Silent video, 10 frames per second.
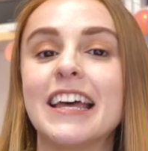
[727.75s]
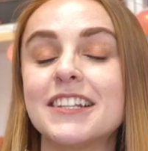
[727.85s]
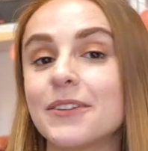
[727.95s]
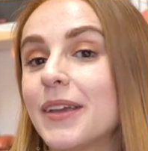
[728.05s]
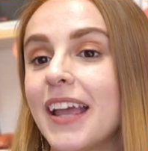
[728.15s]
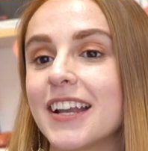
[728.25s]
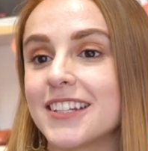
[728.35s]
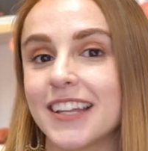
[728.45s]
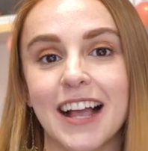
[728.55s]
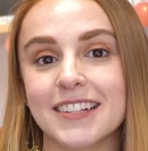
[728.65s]
And so he
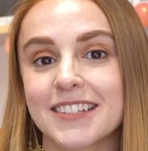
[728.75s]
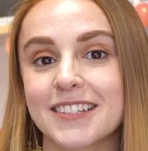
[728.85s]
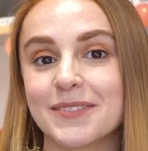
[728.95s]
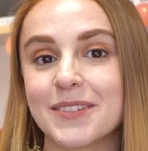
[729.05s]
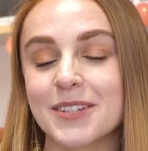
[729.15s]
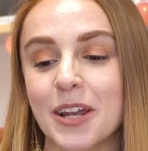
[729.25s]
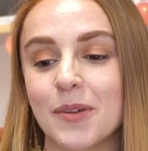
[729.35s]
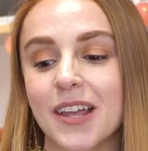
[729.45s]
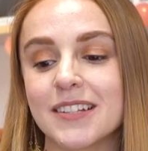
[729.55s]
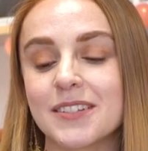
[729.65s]
actually asked the
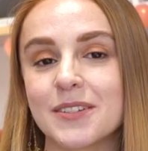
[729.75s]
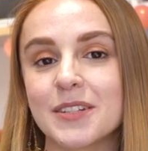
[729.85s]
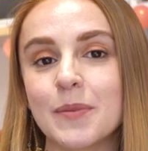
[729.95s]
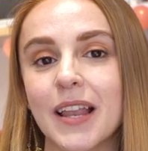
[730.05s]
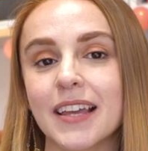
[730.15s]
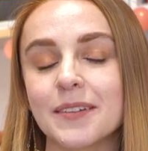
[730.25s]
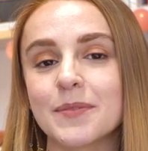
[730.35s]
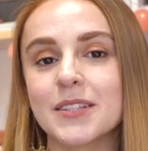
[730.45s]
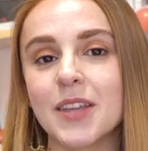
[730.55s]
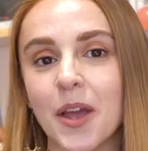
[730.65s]
stoma nurse just to be like,
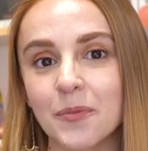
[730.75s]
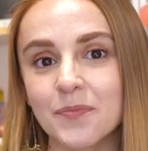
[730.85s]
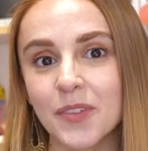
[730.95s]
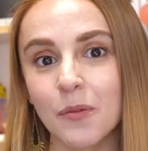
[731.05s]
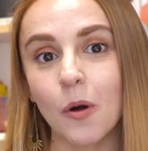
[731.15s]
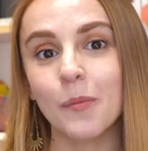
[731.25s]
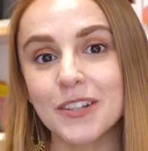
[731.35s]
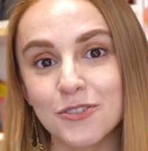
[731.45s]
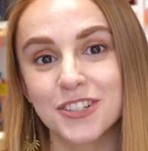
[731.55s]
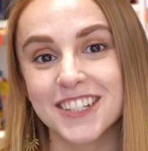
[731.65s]
so what will
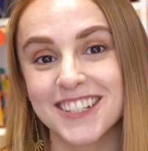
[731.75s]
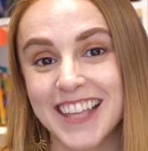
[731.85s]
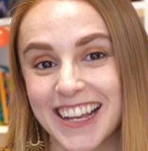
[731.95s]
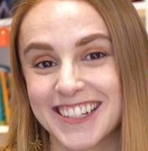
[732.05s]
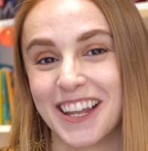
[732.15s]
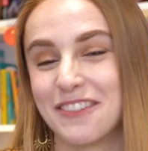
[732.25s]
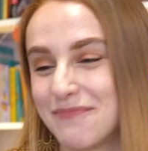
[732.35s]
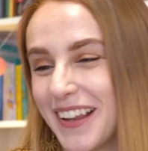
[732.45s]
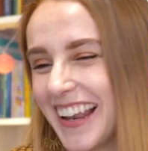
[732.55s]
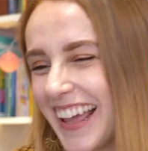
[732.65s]
my daughter's sex life
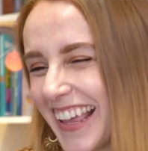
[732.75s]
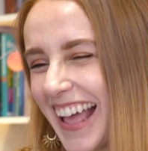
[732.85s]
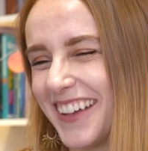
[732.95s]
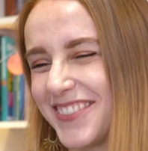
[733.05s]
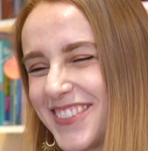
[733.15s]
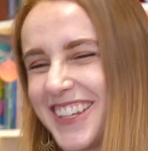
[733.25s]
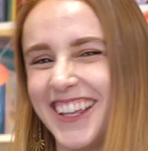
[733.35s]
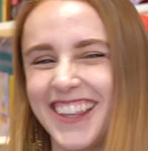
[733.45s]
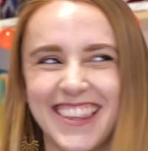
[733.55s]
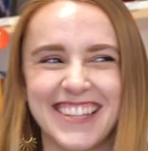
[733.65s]
be like
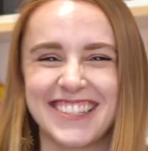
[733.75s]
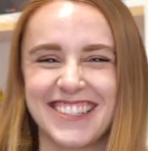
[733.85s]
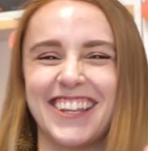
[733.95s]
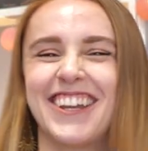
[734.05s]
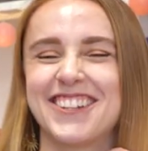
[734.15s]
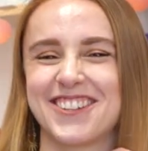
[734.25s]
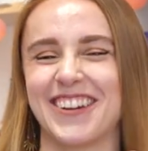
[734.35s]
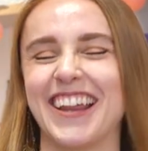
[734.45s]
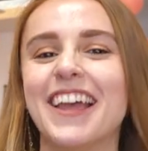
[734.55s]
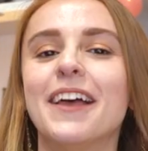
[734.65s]
after this
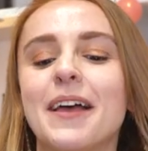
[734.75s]
surgery?